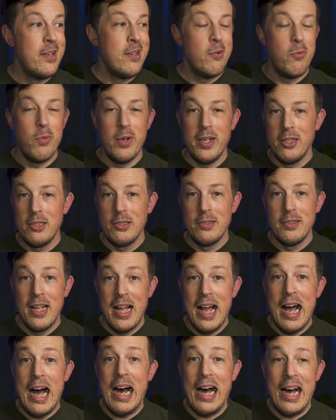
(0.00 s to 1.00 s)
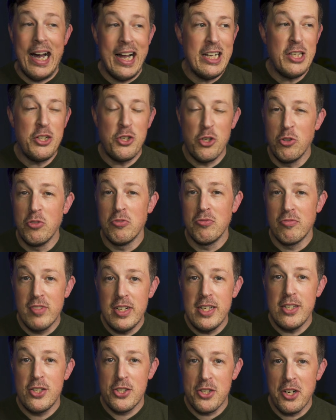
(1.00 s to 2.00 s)
Well, I don't
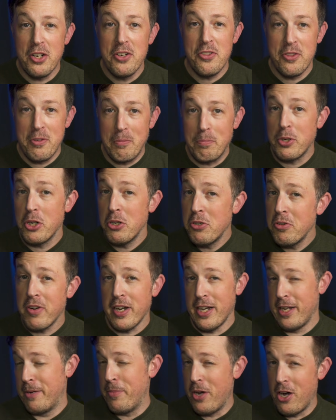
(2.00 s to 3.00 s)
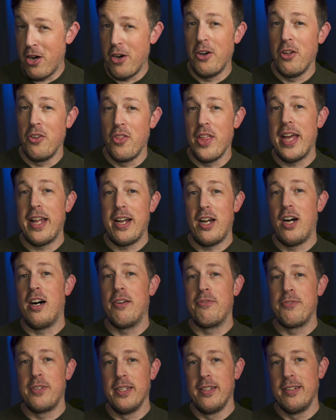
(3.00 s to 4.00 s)
restart the program all that
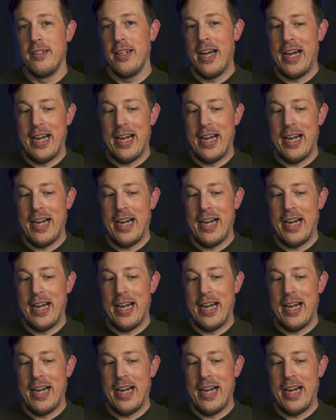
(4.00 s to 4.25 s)
often.